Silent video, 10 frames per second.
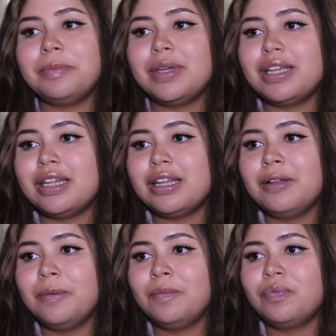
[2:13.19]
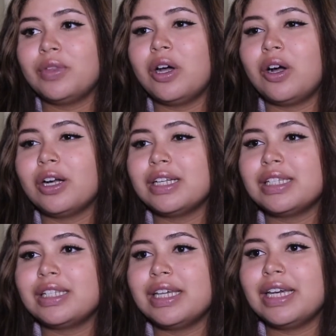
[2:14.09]
been the
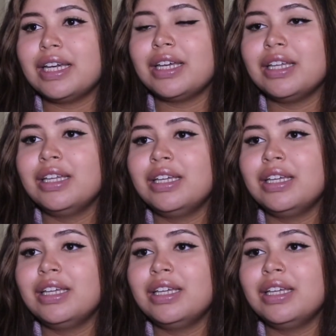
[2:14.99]
hardest thing,